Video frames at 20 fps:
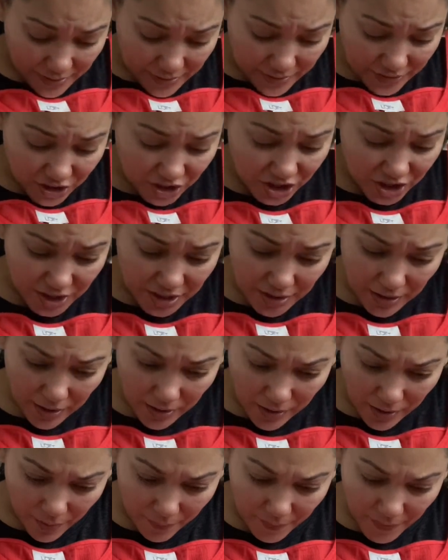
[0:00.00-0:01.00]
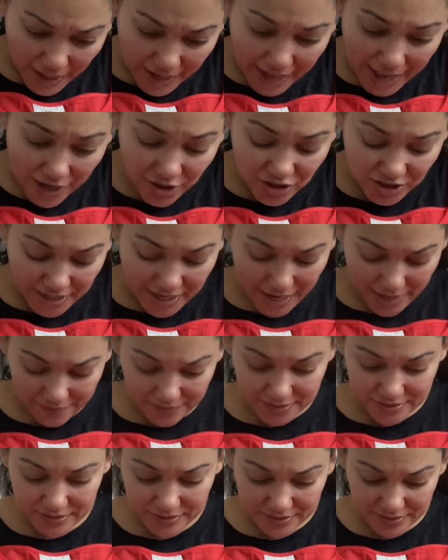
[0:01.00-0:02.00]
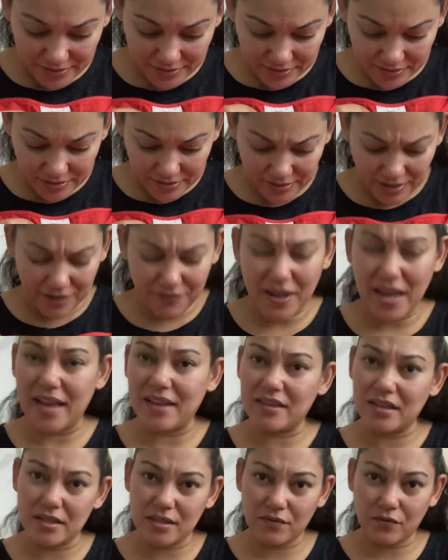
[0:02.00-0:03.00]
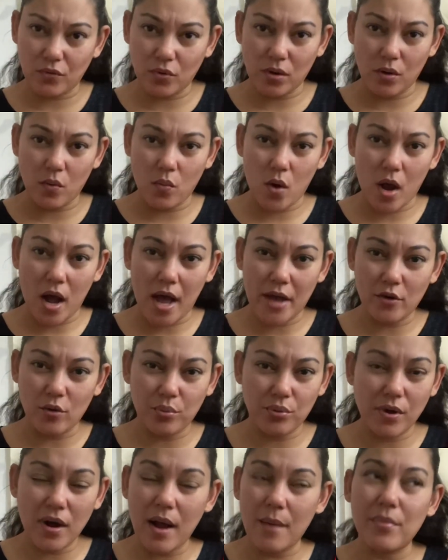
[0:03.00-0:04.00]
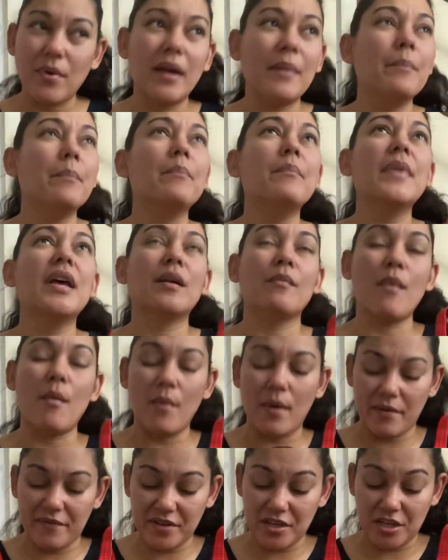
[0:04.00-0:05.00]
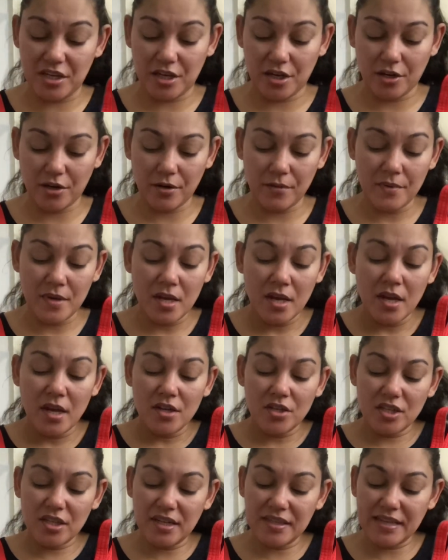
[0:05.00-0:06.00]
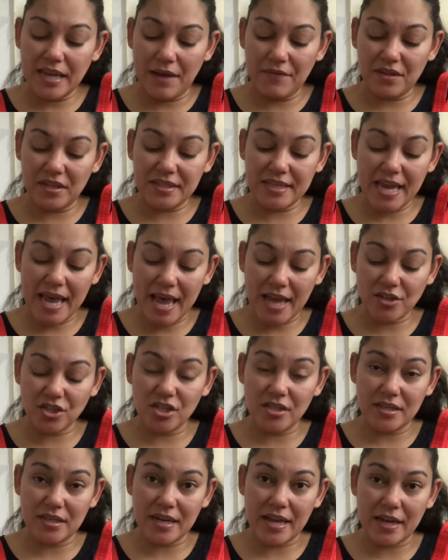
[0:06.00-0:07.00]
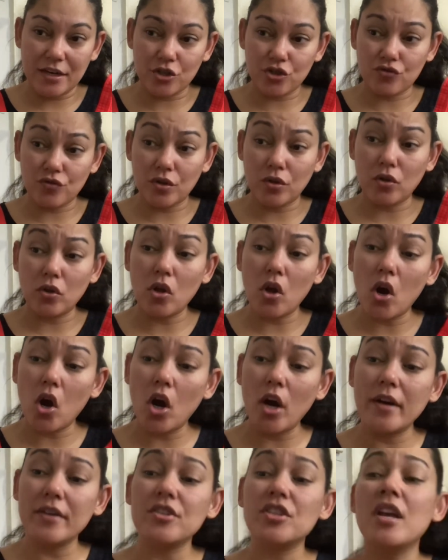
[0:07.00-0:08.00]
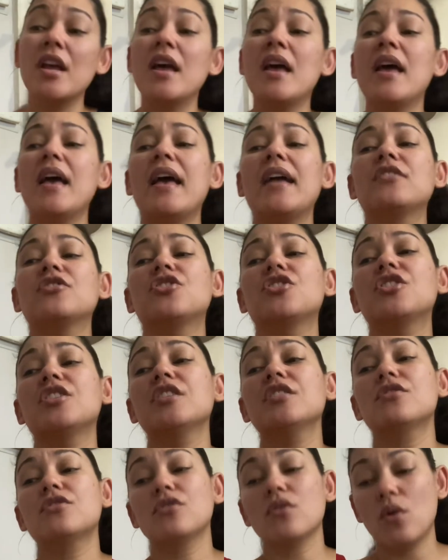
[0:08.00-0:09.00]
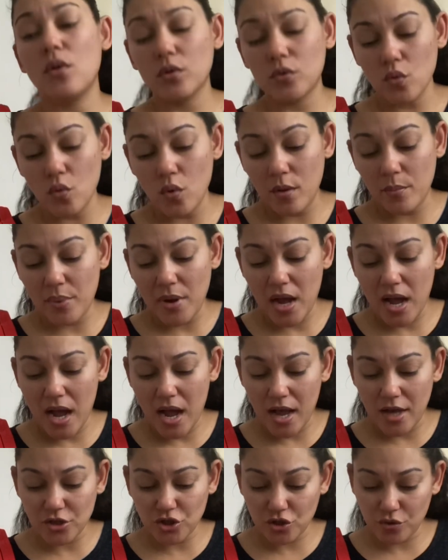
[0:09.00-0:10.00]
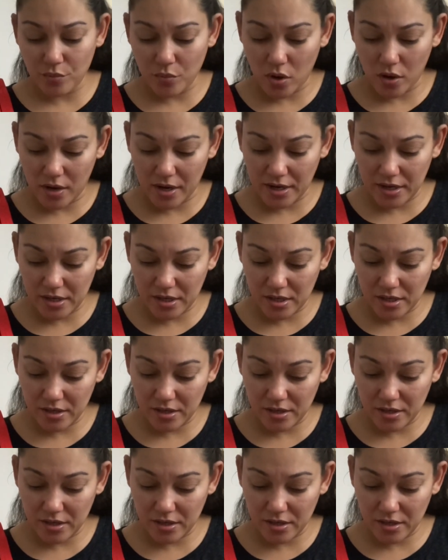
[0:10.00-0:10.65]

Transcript: she um i actually had this listed i've had this for a while probably a minimum of a year she does have the tag. She's an extra large. And she sold on Poshmark